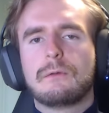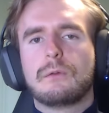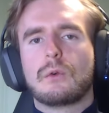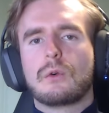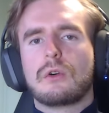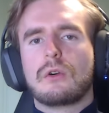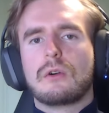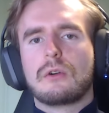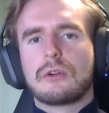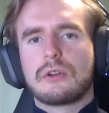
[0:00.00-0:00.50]

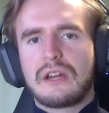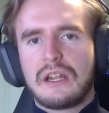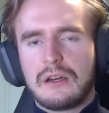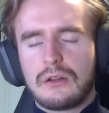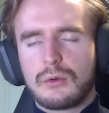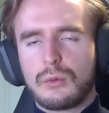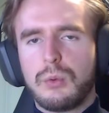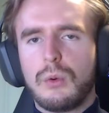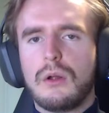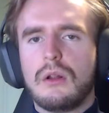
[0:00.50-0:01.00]
for data
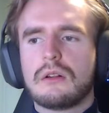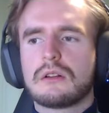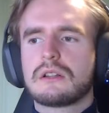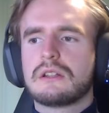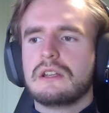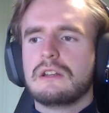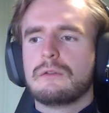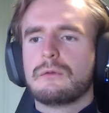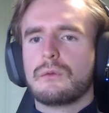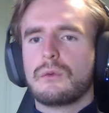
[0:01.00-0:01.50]

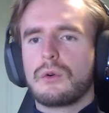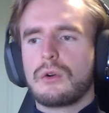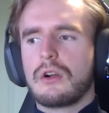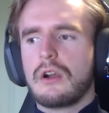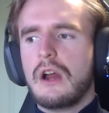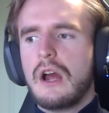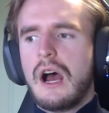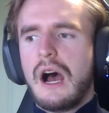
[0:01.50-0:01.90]
quality, for